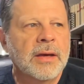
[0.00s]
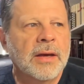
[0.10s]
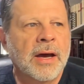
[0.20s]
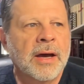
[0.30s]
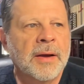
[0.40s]

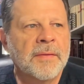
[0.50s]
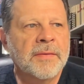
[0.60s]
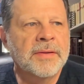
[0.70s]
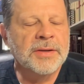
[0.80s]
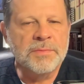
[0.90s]
Uh,
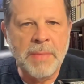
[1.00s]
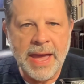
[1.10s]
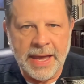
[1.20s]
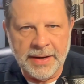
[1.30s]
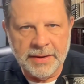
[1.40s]
this
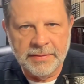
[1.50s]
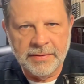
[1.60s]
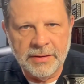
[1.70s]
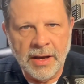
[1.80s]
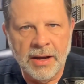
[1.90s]
man,
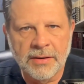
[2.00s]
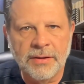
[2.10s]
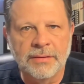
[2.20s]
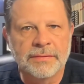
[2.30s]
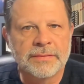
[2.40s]

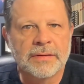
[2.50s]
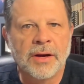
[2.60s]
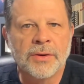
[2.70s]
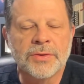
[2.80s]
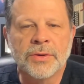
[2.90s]
Yaakov,
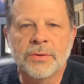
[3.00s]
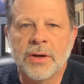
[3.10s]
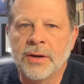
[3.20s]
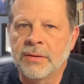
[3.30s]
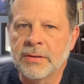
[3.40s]
also
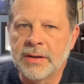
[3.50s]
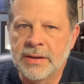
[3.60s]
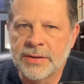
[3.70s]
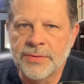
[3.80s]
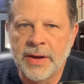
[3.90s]
called
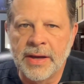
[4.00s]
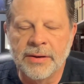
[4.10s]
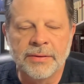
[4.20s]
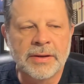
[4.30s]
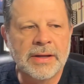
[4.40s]

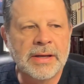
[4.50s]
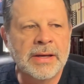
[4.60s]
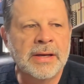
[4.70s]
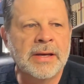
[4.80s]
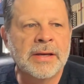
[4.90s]
Israel,
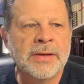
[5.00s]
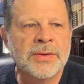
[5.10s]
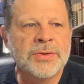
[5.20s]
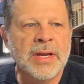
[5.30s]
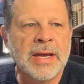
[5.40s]
he
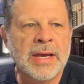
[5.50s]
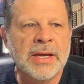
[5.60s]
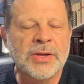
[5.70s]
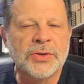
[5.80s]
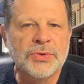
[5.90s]
is
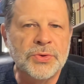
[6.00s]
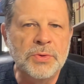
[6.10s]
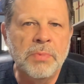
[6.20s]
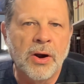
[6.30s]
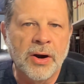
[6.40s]
a two
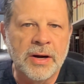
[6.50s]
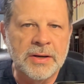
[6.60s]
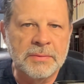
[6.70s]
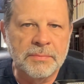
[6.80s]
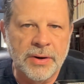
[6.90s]

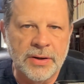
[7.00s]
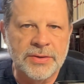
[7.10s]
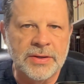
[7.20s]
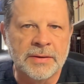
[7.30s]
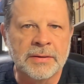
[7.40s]
part
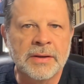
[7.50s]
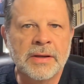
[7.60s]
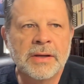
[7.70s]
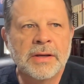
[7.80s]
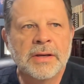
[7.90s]
person,
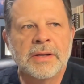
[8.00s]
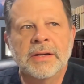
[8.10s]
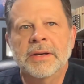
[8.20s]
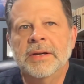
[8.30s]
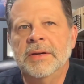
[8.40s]

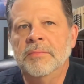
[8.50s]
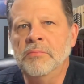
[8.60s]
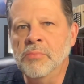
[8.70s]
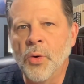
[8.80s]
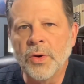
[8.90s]

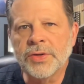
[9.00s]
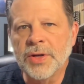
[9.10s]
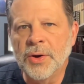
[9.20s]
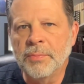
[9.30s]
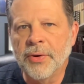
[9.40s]
more
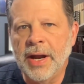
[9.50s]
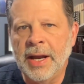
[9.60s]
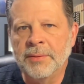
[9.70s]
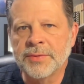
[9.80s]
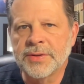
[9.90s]
so
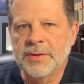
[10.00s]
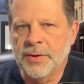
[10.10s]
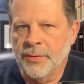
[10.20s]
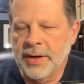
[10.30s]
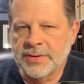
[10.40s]
perhaps than
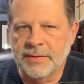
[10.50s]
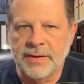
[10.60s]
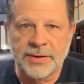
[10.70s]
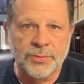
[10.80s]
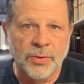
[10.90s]
the rest of
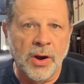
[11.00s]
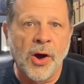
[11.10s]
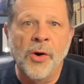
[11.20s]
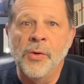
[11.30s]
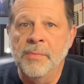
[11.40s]
us. We're
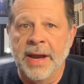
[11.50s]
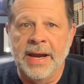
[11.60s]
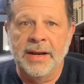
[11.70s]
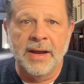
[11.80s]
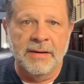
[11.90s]
all
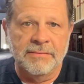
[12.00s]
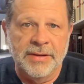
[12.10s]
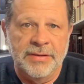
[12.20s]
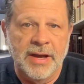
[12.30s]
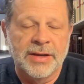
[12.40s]
made of
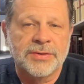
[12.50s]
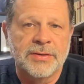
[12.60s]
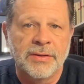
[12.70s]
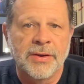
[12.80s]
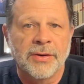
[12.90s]
the dust
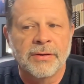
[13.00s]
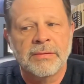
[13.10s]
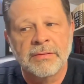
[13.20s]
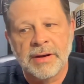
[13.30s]
of the earth, and